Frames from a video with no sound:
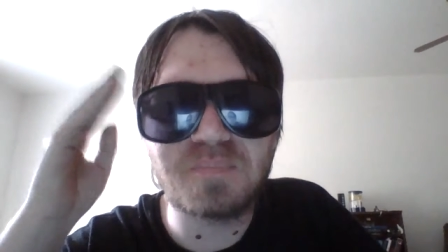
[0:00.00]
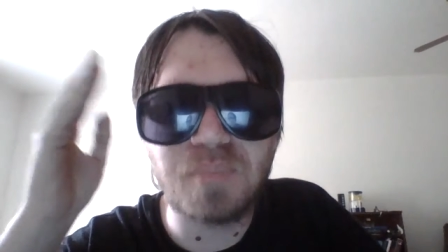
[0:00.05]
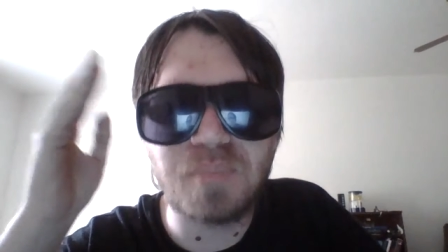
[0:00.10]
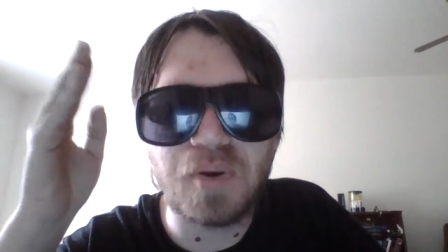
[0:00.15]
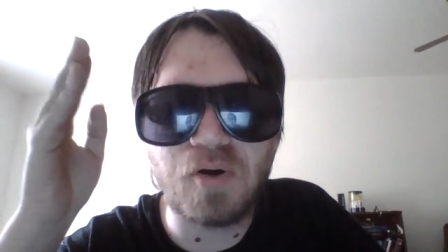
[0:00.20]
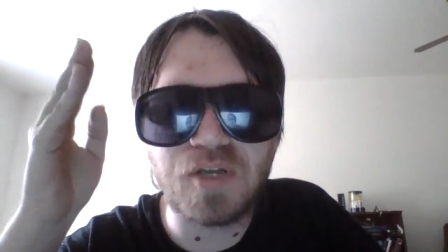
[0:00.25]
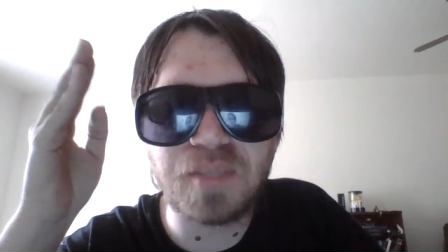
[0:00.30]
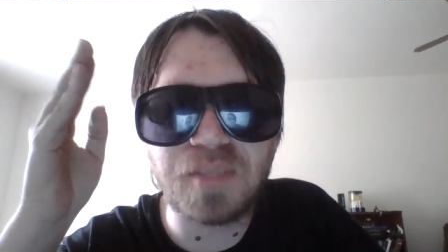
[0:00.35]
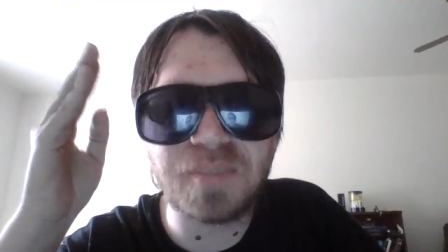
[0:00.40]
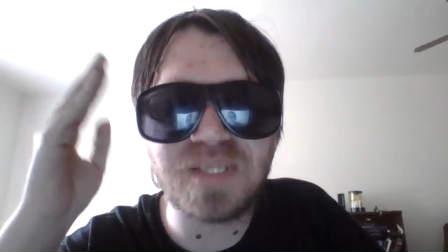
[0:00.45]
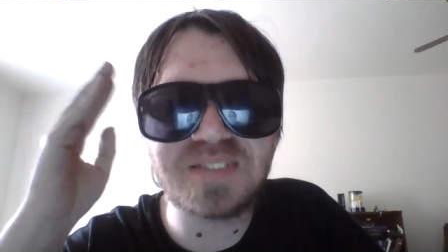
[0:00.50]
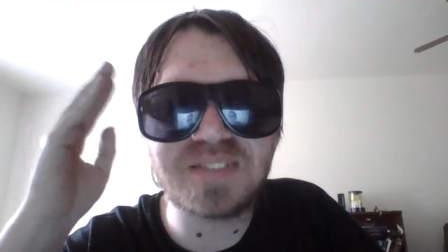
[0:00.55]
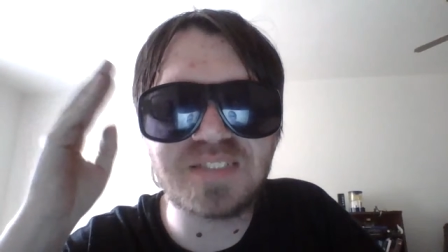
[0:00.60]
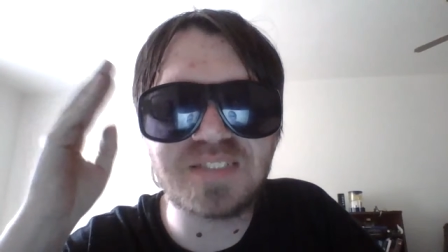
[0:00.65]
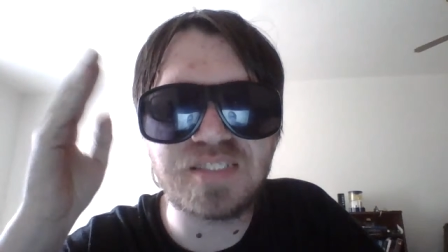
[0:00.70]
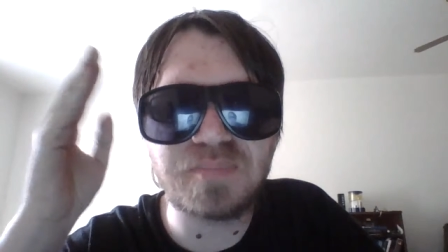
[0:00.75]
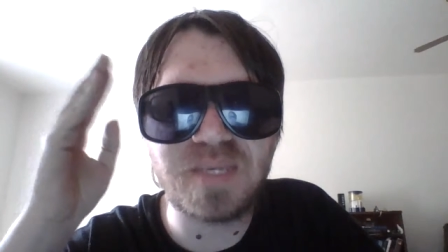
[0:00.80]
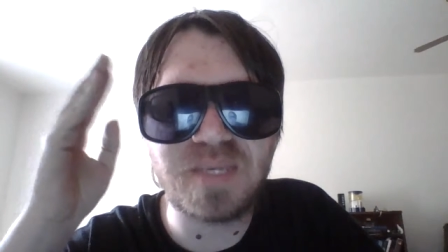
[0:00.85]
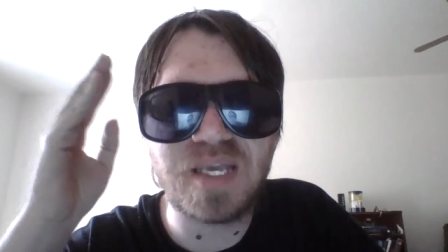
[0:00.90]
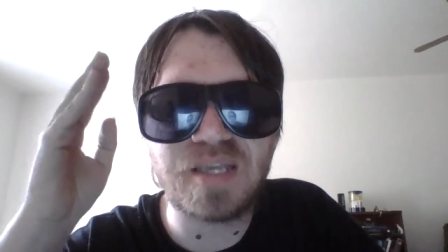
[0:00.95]
Pokemon
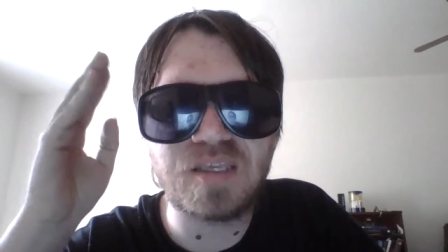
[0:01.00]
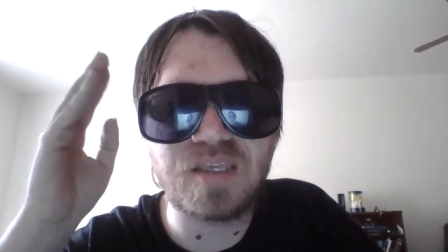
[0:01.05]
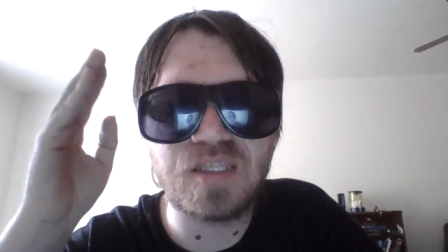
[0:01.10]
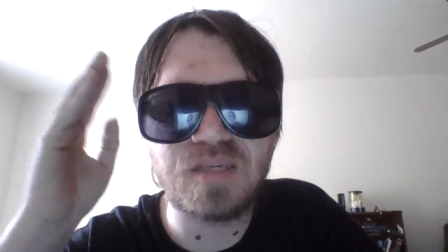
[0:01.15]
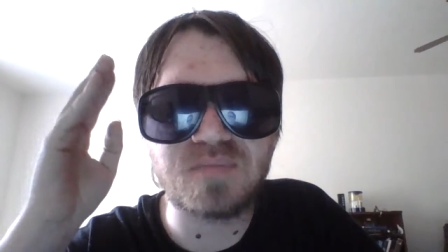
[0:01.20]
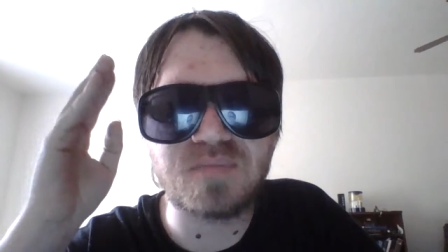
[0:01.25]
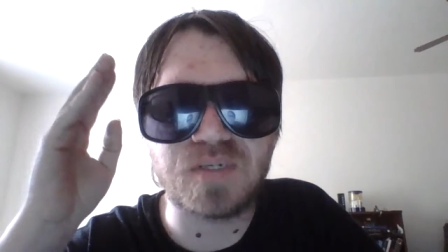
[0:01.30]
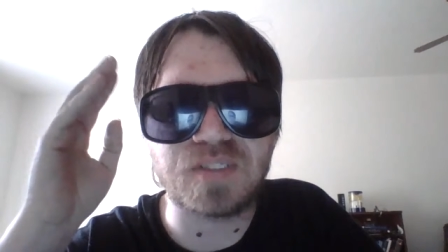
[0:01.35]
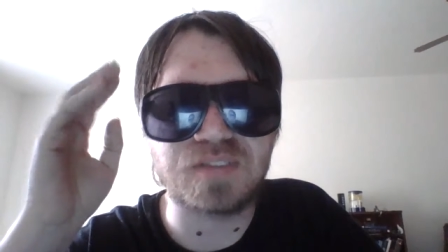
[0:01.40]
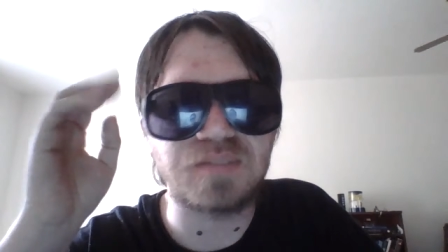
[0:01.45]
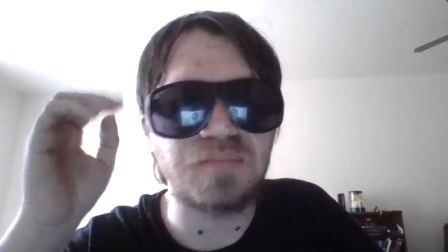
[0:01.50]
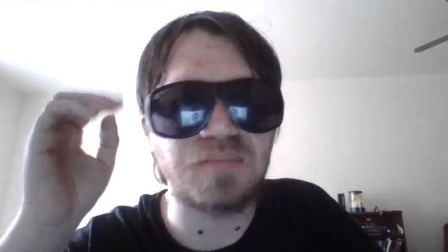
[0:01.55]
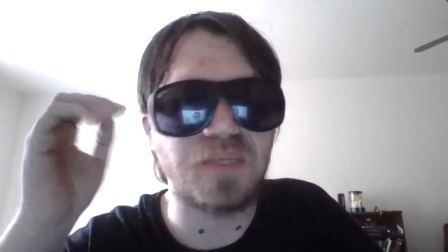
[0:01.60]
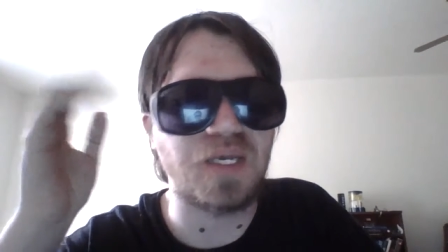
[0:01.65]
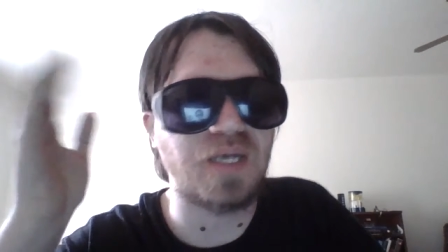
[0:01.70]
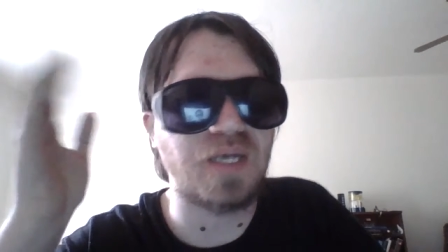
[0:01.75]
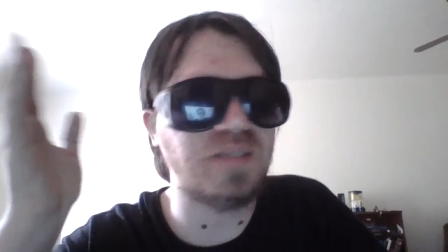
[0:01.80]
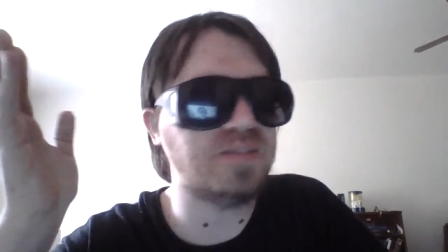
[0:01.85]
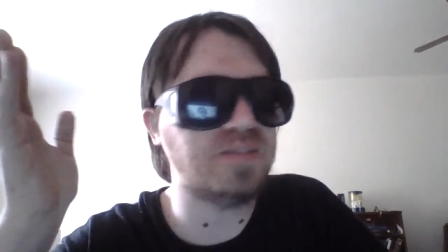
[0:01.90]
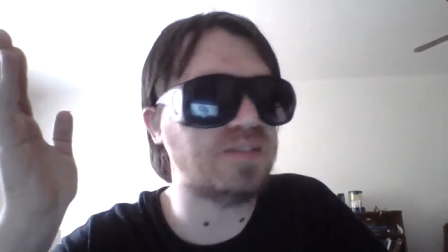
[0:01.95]
Cinematic Universe.
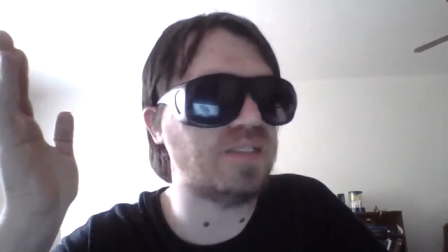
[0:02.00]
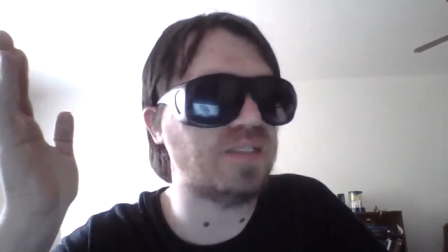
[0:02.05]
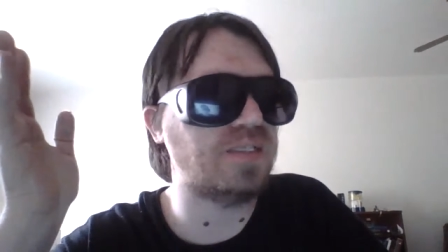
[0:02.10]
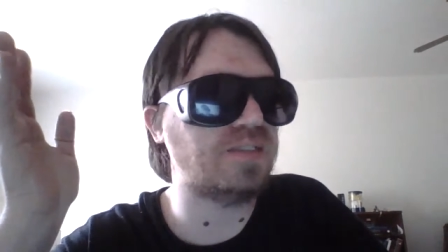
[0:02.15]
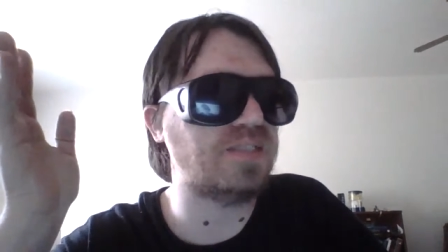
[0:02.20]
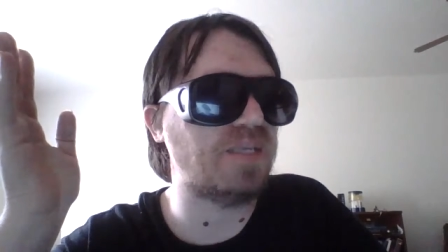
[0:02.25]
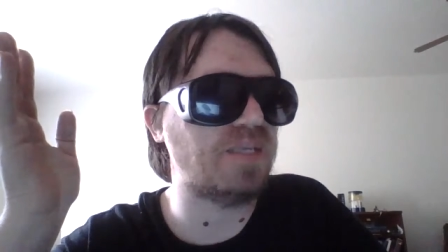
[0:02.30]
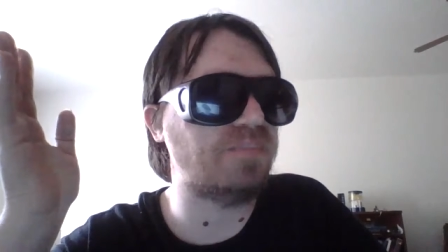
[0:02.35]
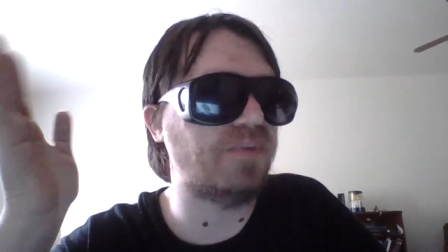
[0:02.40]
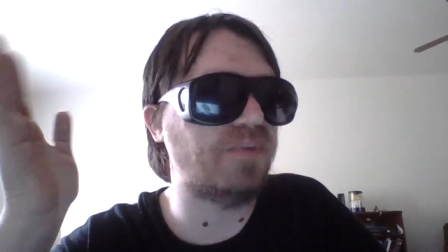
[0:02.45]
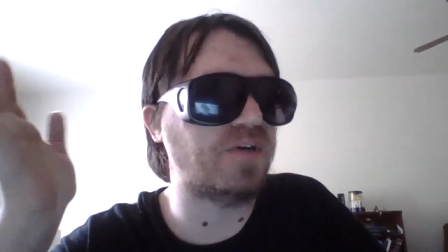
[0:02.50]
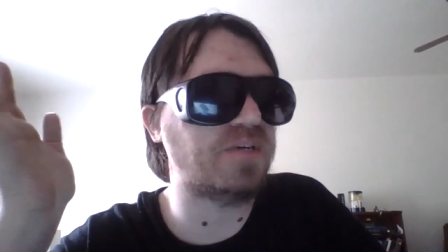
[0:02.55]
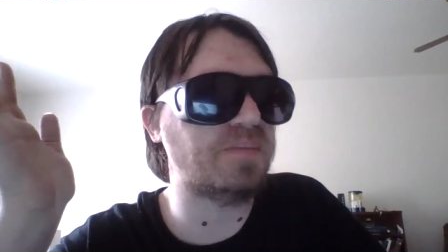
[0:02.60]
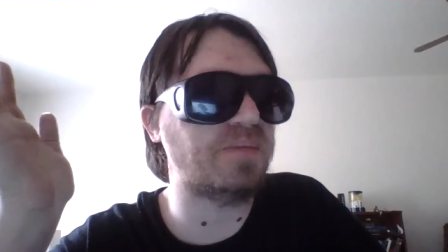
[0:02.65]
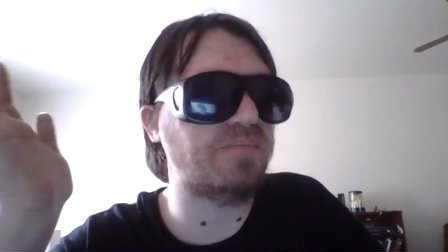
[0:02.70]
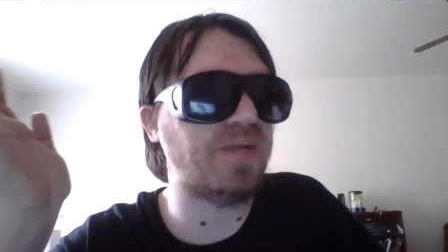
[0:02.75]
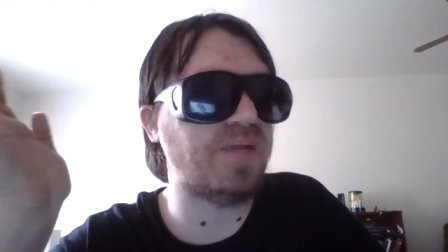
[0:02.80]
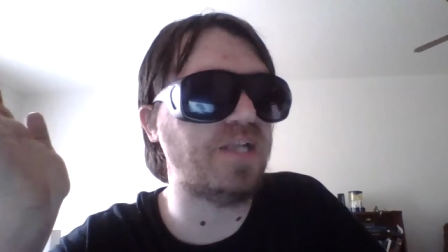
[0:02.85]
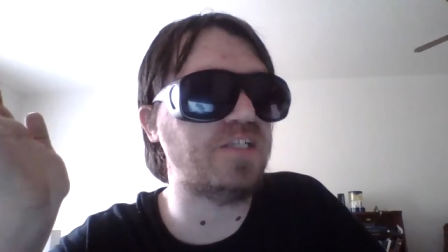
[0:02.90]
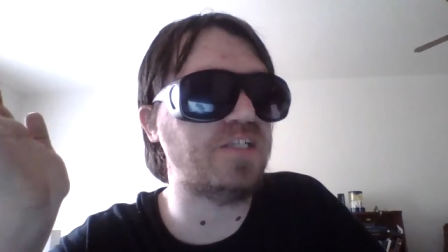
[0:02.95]
Others think say
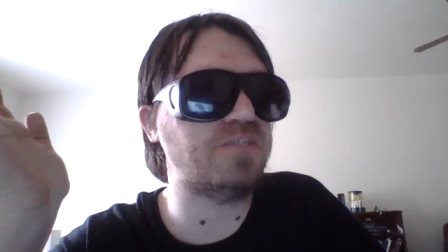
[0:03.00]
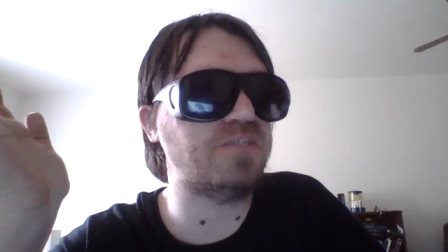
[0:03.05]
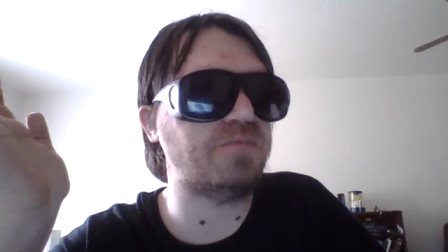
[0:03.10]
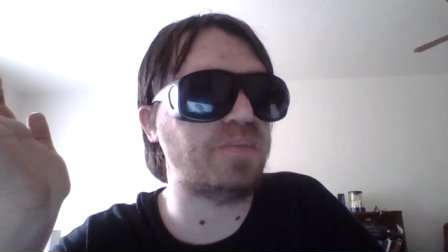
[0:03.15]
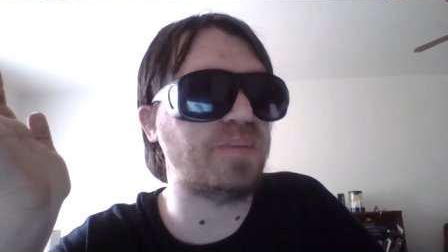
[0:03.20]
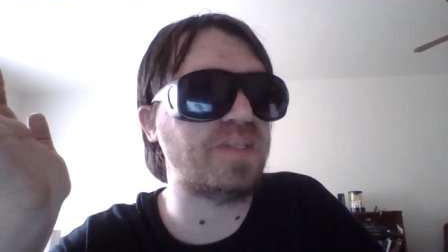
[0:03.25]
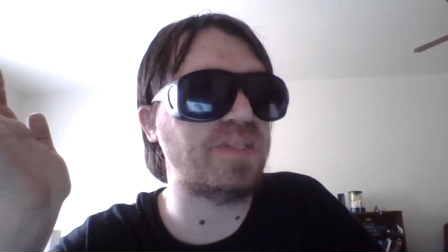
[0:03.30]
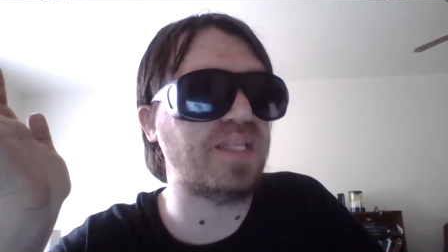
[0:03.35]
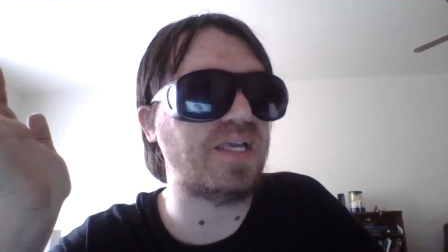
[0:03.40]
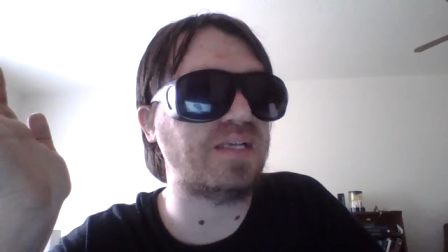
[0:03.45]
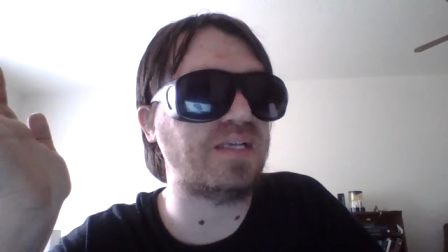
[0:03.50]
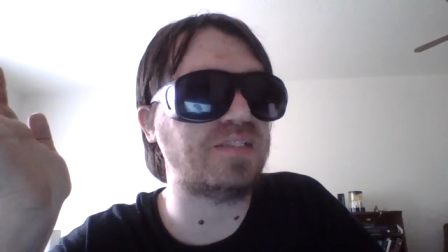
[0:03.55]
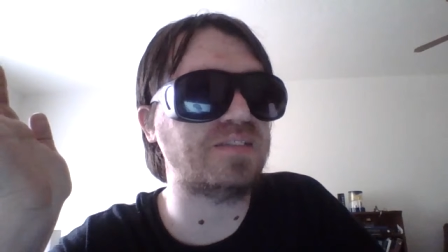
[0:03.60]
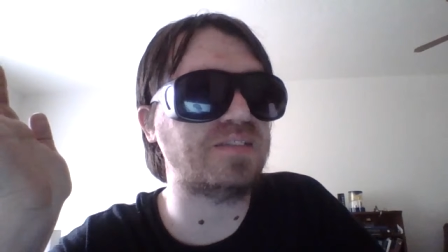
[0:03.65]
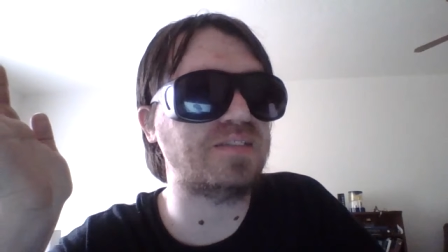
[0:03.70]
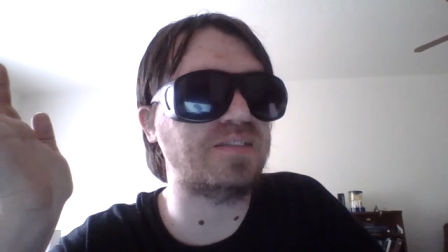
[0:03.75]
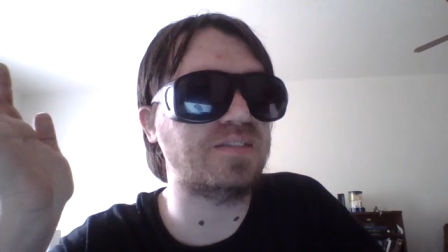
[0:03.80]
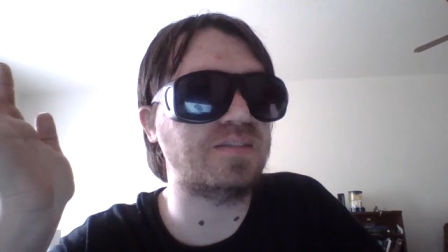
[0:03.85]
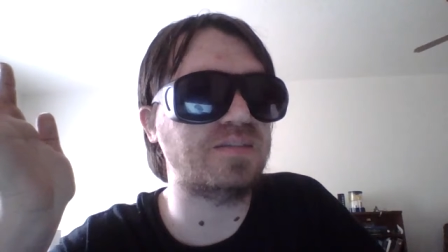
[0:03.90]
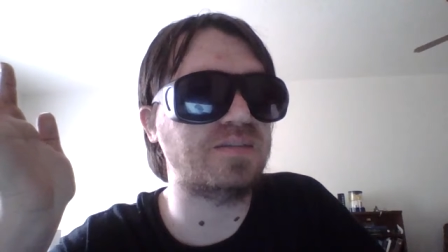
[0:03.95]
Pokemon Ranger would be next.